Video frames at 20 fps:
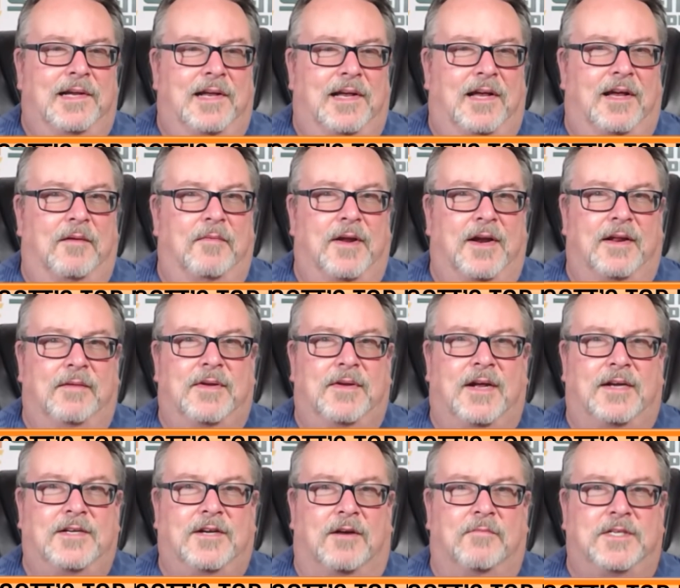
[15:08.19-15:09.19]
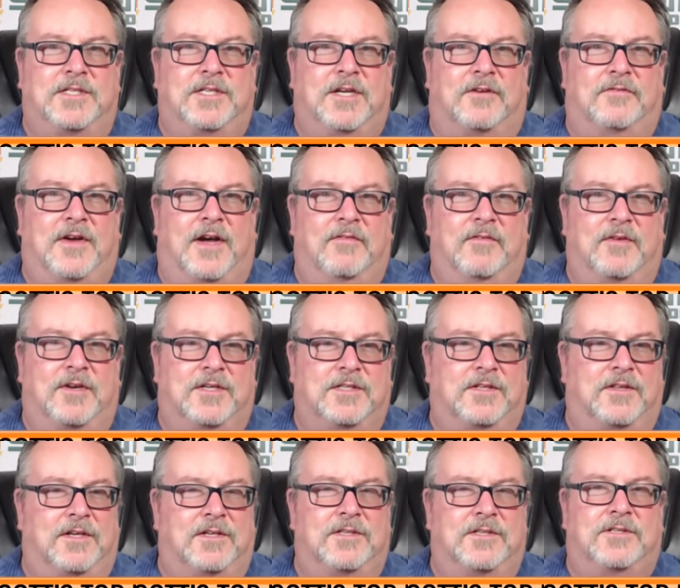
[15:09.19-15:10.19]
Uh, but I, I, talked myself out of it
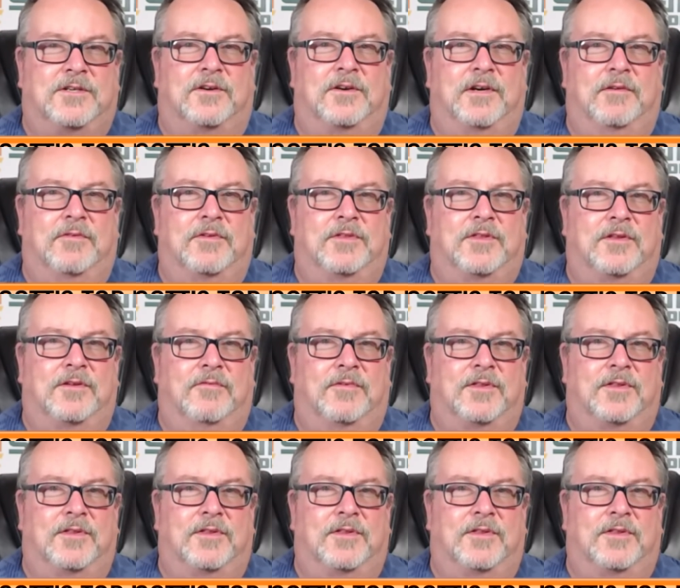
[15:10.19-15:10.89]
because of the uncertainty with the,